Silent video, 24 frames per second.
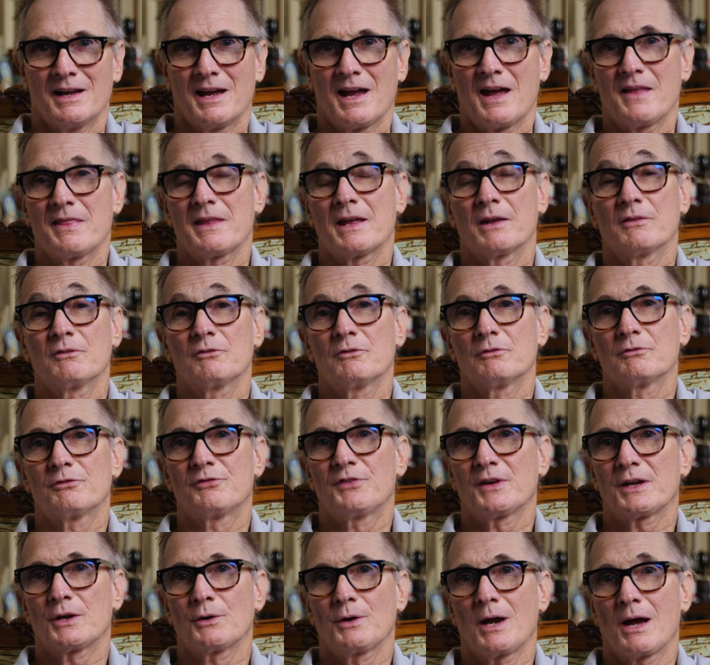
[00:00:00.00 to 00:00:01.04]
and then
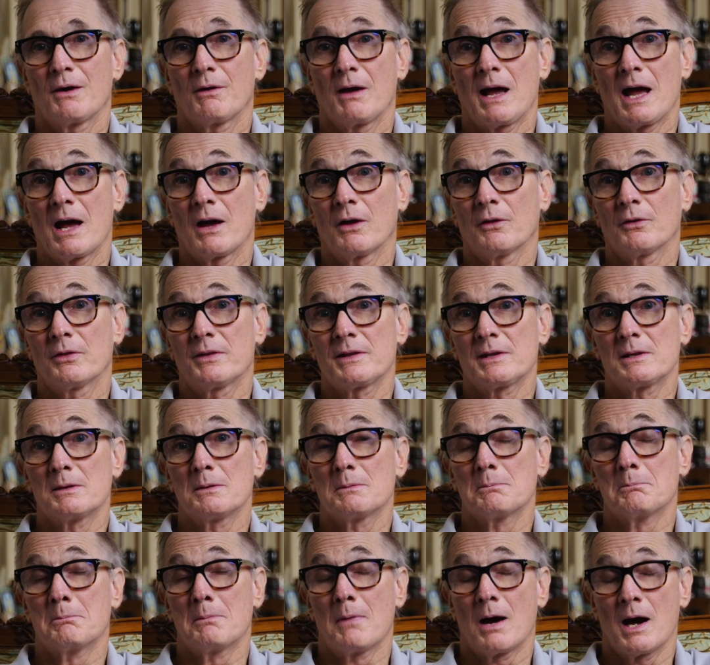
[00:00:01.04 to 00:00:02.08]
figure out how
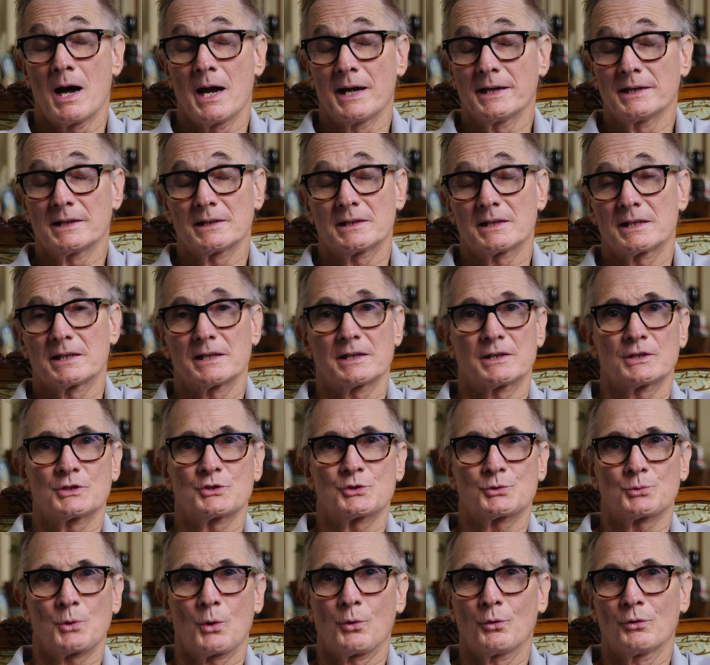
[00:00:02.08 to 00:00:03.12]
the mind can
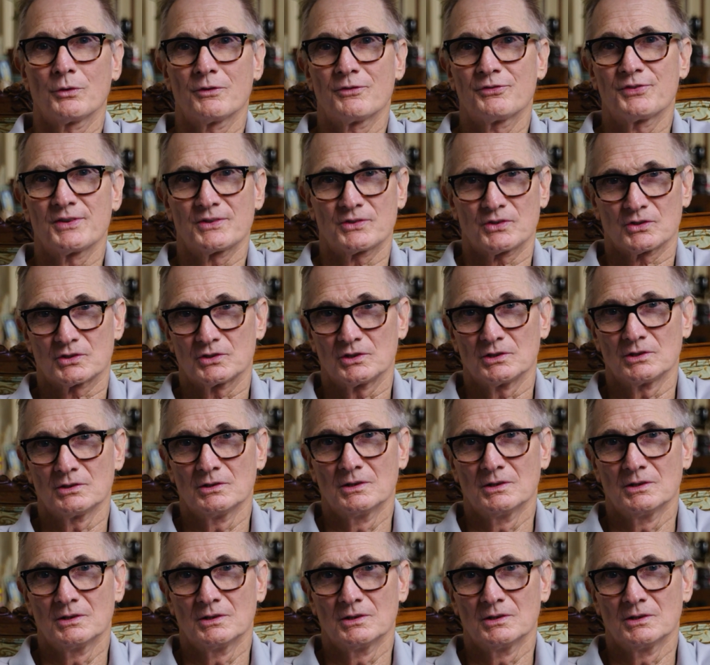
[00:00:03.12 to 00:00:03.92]
control the physical.